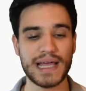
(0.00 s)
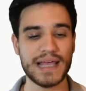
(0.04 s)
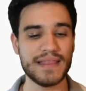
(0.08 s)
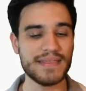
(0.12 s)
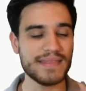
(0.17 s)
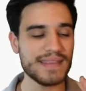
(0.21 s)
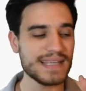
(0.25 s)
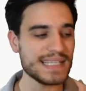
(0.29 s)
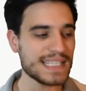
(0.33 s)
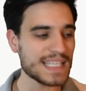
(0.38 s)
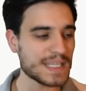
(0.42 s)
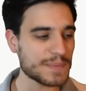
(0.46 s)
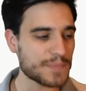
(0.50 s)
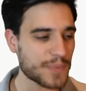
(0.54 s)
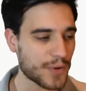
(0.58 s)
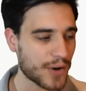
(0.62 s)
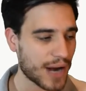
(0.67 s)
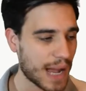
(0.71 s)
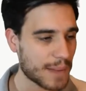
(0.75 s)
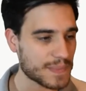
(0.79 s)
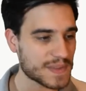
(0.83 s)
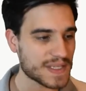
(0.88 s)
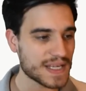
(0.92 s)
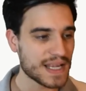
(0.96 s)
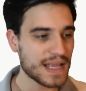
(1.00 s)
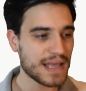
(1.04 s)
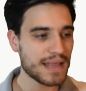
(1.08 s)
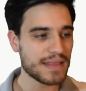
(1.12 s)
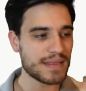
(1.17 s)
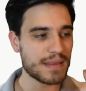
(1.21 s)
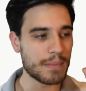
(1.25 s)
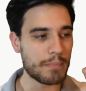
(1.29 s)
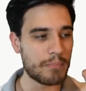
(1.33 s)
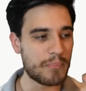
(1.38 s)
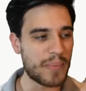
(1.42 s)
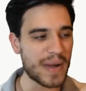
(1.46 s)
and this is perhaps
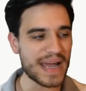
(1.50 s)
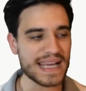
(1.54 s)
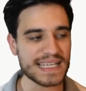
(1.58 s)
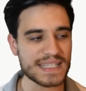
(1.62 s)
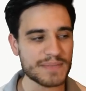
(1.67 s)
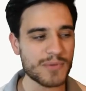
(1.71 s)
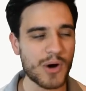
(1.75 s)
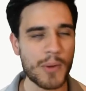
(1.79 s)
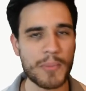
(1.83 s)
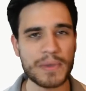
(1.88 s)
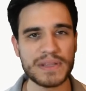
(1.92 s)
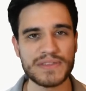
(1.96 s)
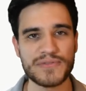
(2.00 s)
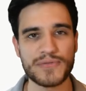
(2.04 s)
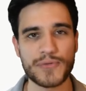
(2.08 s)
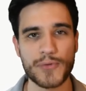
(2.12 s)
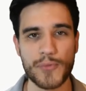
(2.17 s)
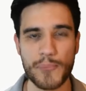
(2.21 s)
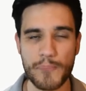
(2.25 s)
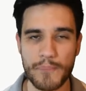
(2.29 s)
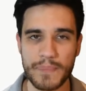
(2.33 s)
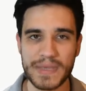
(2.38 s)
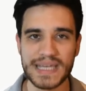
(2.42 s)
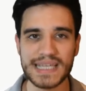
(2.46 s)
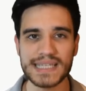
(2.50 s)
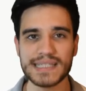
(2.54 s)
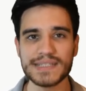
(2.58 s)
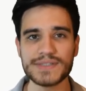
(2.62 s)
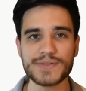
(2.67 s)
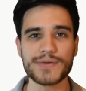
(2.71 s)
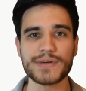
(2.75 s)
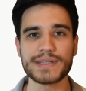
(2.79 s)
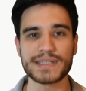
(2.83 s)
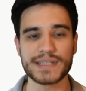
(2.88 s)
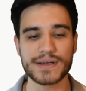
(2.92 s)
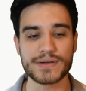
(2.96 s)
the best moment for me
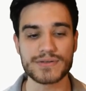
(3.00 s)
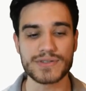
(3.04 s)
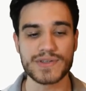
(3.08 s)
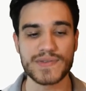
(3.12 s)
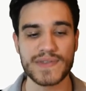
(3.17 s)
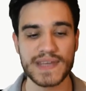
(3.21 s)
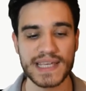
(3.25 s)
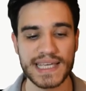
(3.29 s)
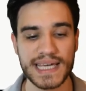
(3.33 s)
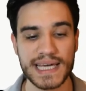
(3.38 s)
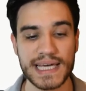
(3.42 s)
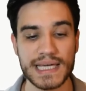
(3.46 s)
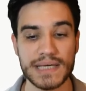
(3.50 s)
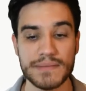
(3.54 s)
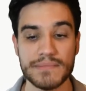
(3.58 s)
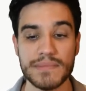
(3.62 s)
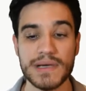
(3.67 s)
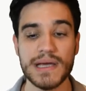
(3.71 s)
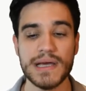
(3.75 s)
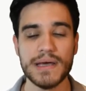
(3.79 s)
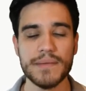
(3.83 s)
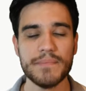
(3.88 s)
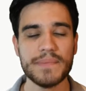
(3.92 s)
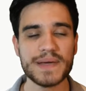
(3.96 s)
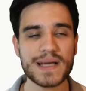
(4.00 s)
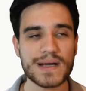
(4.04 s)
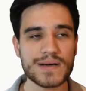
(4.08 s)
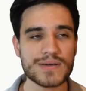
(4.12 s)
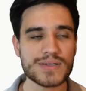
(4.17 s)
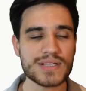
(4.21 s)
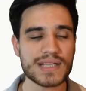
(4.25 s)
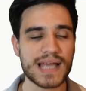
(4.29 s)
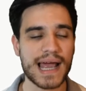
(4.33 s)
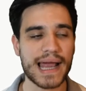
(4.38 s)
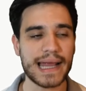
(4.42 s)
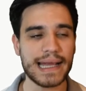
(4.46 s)
to return to the game
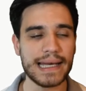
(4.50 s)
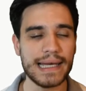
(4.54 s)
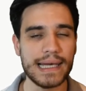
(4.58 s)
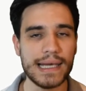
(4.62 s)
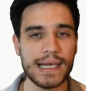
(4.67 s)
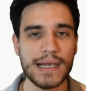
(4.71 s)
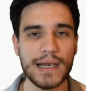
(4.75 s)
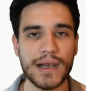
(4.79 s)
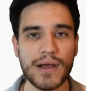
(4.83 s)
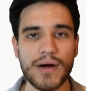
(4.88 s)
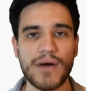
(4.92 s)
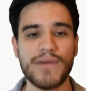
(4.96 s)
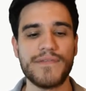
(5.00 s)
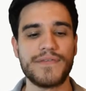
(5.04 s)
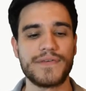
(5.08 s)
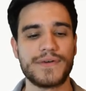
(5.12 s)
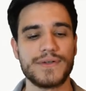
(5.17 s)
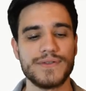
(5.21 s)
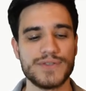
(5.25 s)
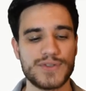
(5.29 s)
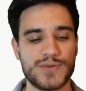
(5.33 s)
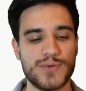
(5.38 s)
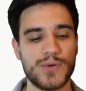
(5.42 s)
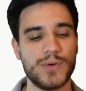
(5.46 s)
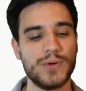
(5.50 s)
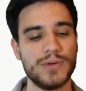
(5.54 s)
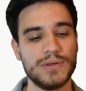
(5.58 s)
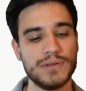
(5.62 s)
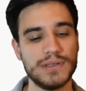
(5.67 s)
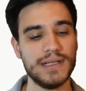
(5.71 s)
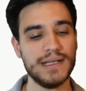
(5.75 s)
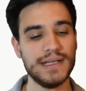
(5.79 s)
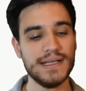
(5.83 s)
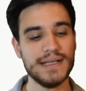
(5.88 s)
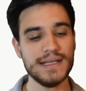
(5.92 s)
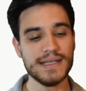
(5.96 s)
because I love control.